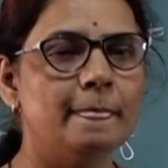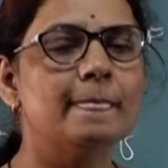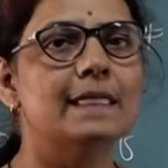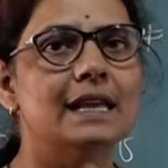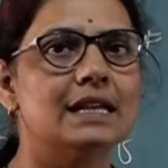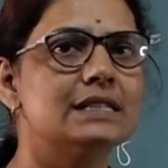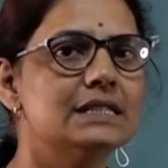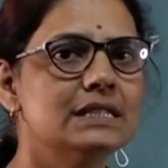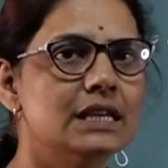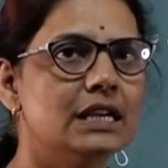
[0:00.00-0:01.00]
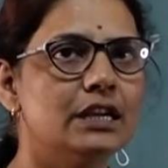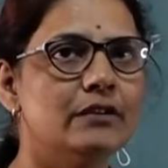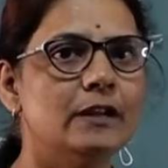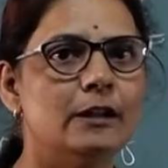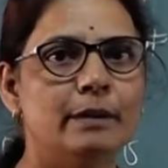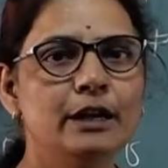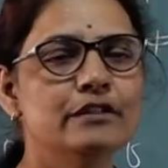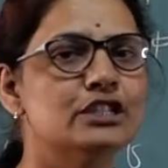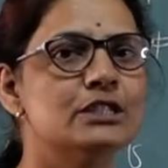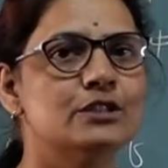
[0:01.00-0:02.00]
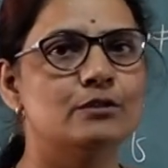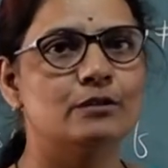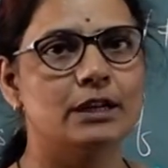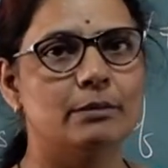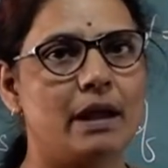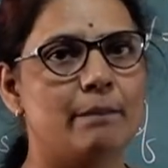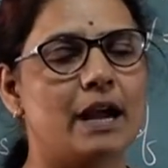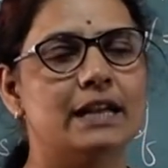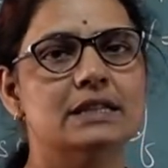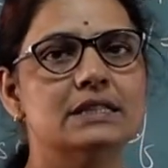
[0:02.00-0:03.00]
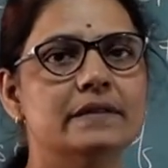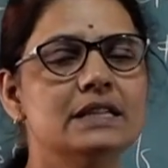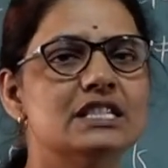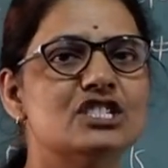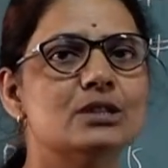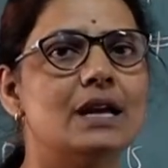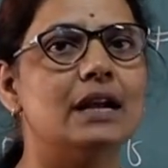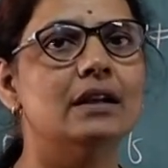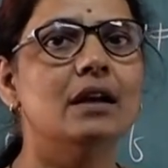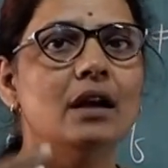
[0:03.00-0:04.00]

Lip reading: there exists negative element which is denoted by minus V such that